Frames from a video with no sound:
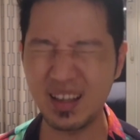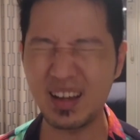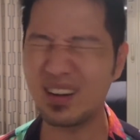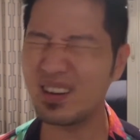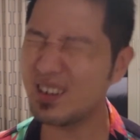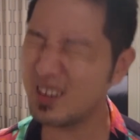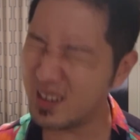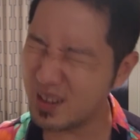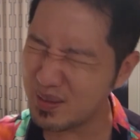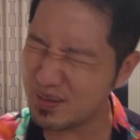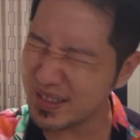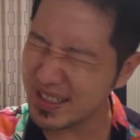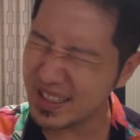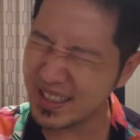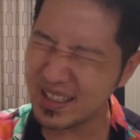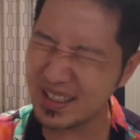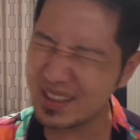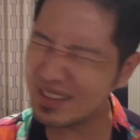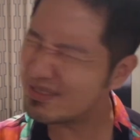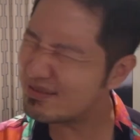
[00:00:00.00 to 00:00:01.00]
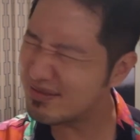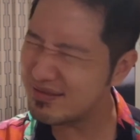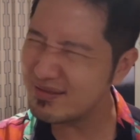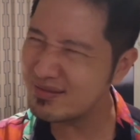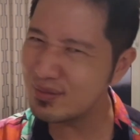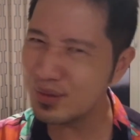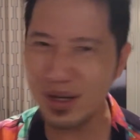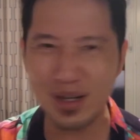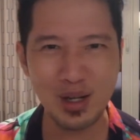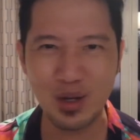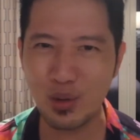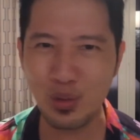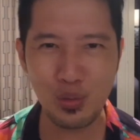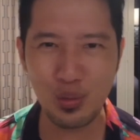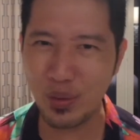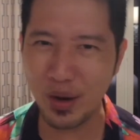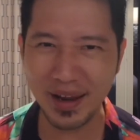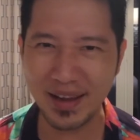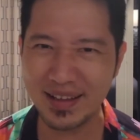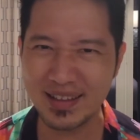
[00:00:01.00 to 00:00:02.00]
Yeah, oh man, what a
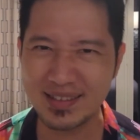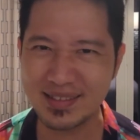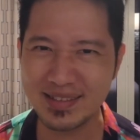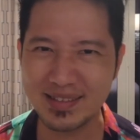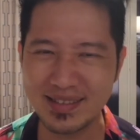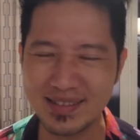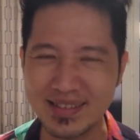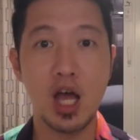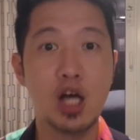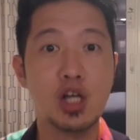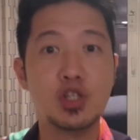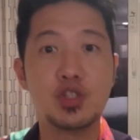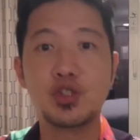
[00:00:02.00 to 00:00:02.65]
waste.